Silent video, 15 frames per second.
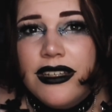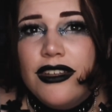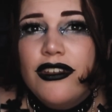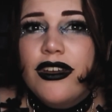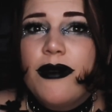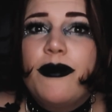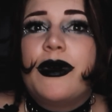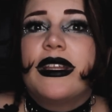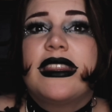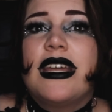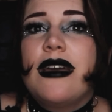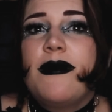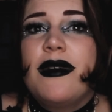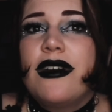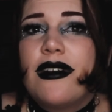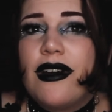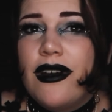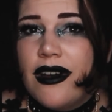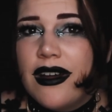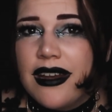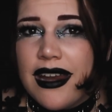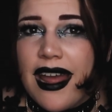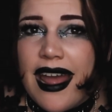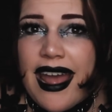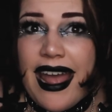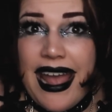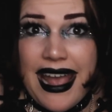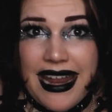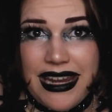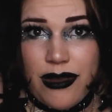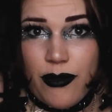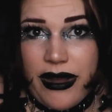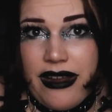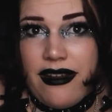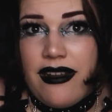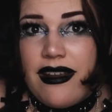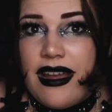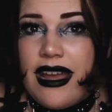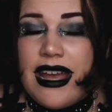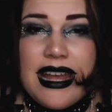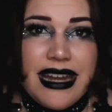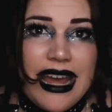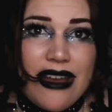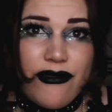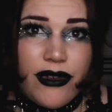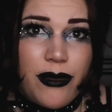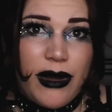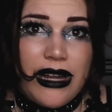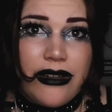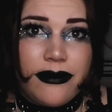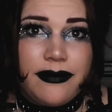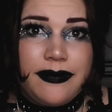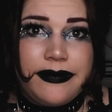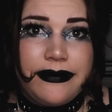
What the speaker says: You can put them on anywhere and everywhere.